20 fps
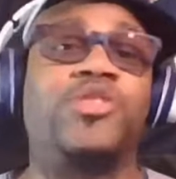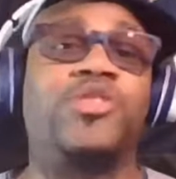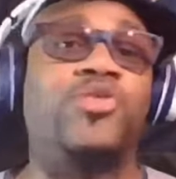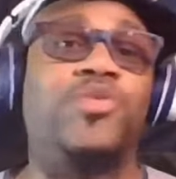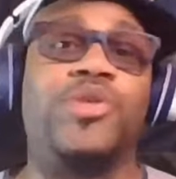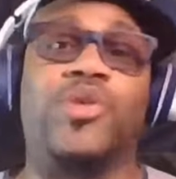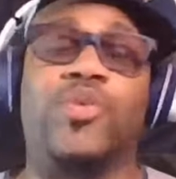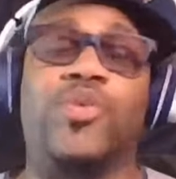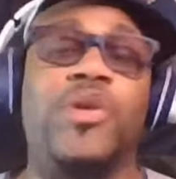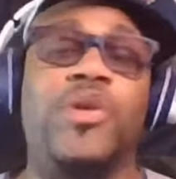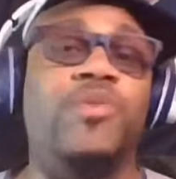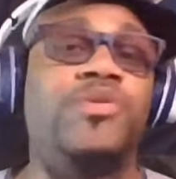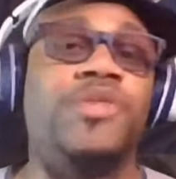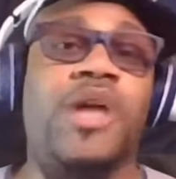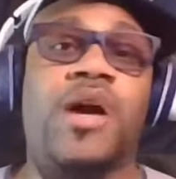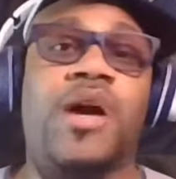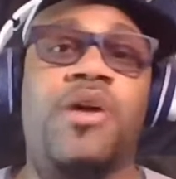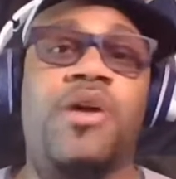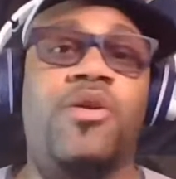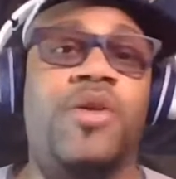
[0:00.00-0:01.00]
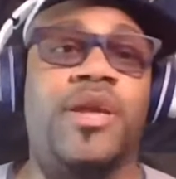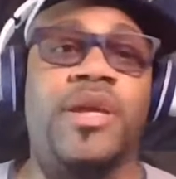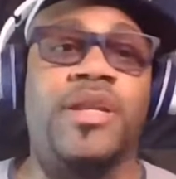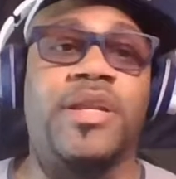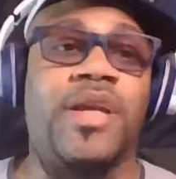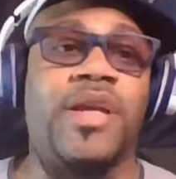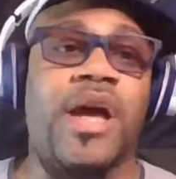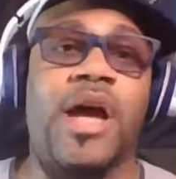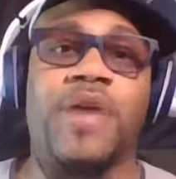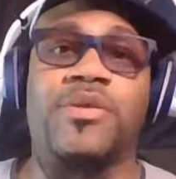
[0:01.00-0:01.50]
2, and 3 was all
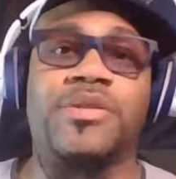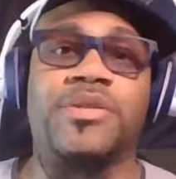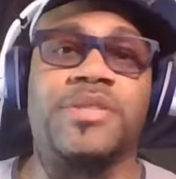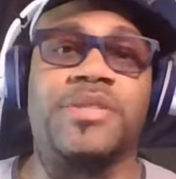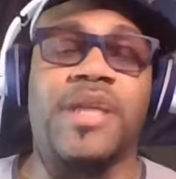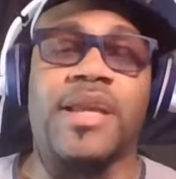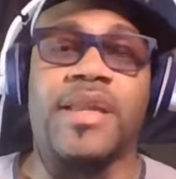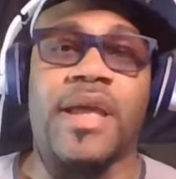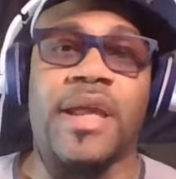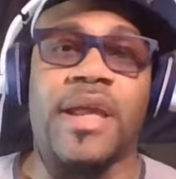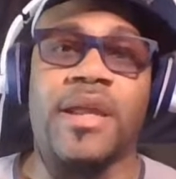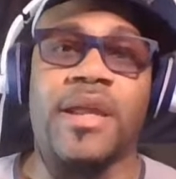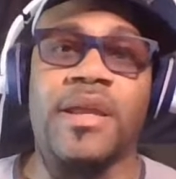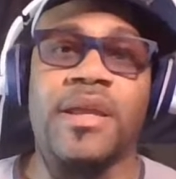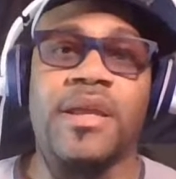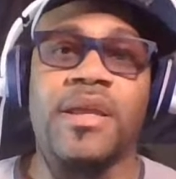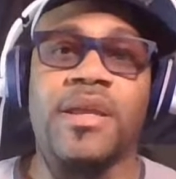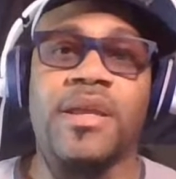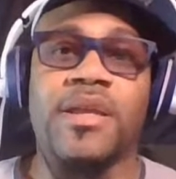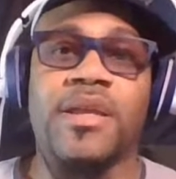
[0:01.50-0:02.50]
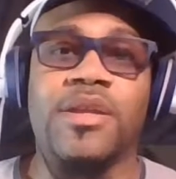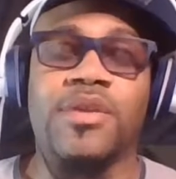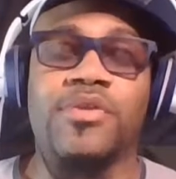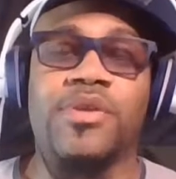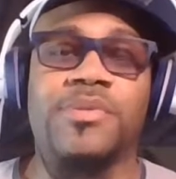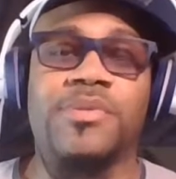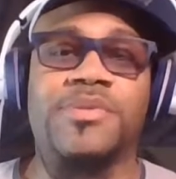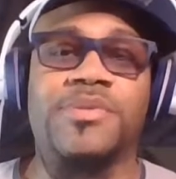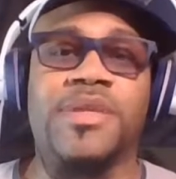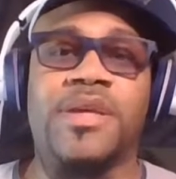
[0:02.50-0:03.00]
in Congress that day. You
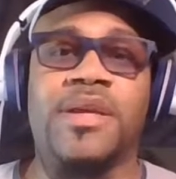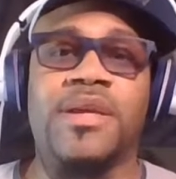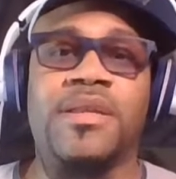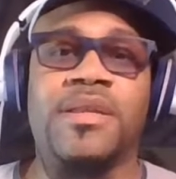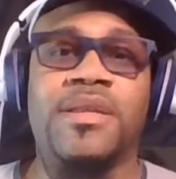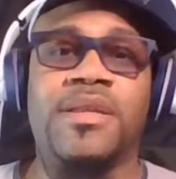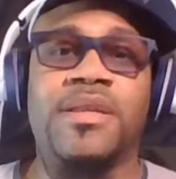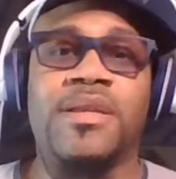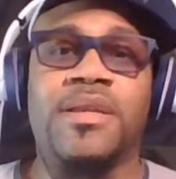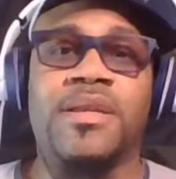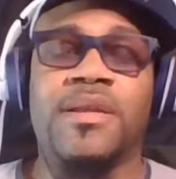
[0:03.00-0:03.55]
know what I'm saying?